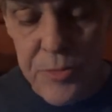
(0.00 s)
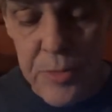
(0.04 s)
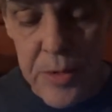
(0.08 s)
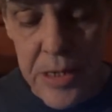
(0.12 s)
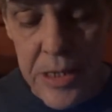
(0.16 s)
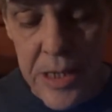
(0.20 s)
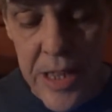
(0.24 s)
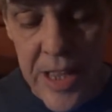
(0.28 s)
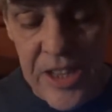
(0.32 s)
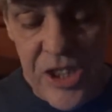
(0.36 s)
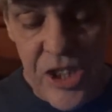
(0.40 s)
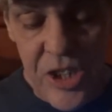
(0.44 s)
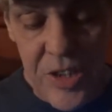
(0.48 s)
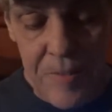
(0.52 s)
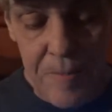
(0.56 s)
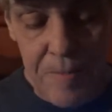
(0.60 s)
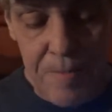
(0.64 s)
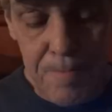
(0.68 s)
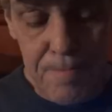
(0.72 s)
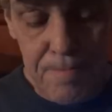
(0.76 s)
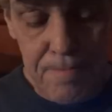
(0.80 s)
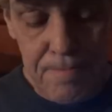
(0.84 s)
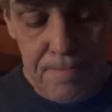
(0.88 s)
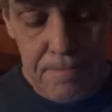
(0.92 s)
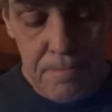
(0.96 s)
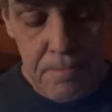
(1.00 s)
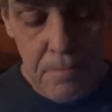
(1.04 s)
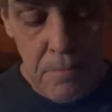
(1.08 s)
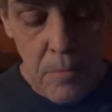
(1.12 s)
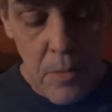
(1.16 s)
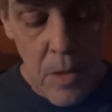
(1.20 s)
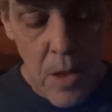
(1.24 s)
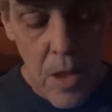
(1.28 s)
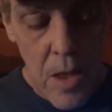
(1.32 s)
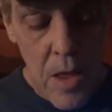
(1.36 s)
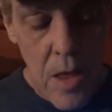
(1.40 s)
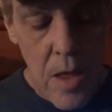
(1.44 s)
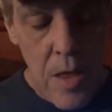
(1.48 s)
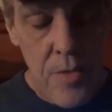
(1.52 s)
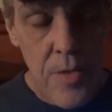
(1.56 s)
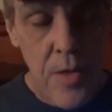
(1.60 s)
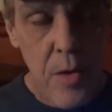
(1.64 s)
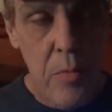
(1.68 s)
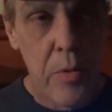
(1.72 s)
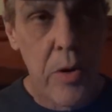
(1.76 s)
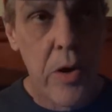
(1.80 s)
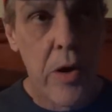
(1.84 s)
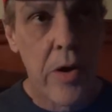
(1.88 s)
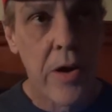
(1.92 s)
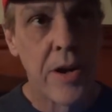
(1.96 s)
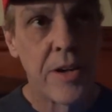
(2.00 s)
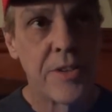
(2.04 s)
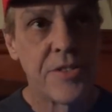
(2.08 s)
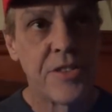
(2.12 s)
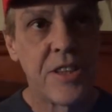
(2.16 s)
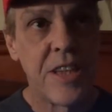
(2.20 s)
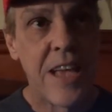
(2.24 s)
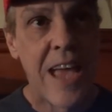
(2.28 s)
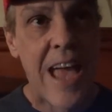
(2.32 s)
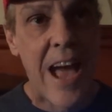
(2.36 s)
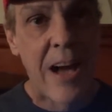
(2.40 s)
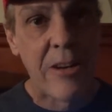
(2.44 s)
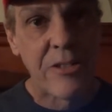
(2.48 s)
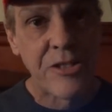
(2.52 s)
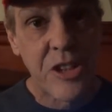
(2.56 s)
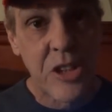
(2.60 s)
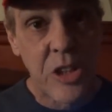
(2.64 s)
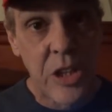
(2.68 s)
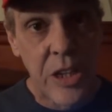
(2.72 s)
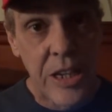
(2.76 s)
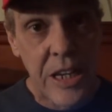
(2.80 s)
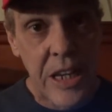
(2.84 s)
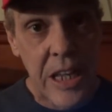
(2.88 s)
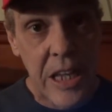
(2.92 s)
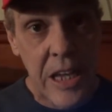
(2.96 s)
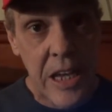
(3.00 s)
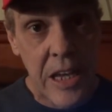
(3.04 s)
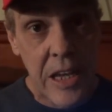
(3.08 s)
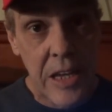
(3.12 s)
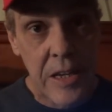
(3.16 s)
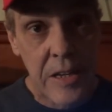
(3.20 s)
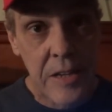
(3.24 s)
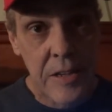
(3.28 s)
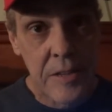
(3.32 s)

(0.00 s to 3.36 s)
re-election, that we are going to see a house cleaning.